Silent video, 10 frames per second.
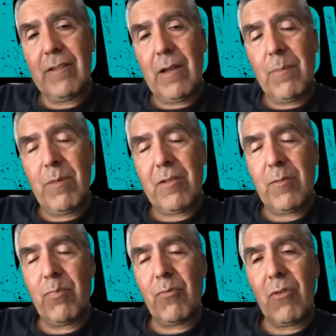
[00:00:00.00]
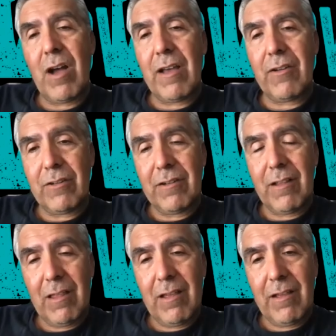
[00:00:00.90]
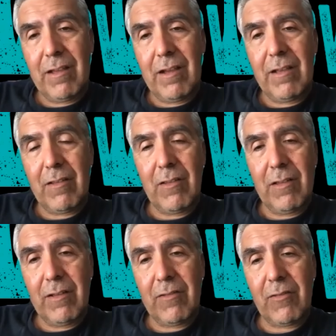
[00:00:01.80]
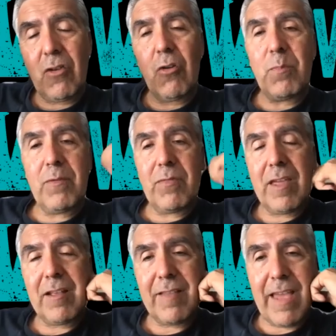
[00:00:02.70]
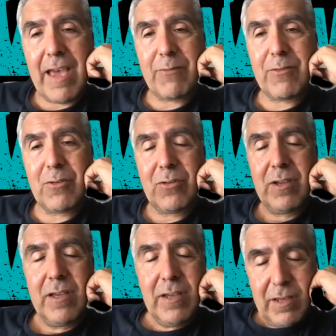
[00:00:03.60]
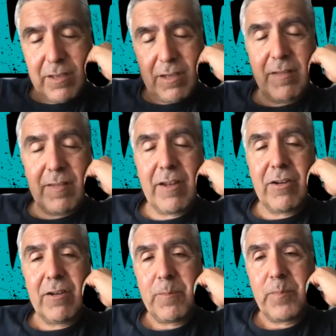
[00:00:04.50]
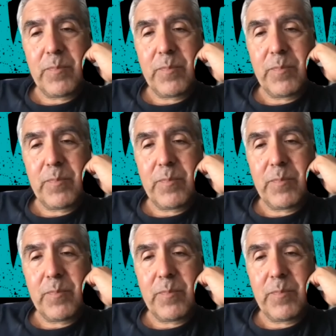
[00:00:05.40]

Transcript: a much broader uh, scope of things they have to consider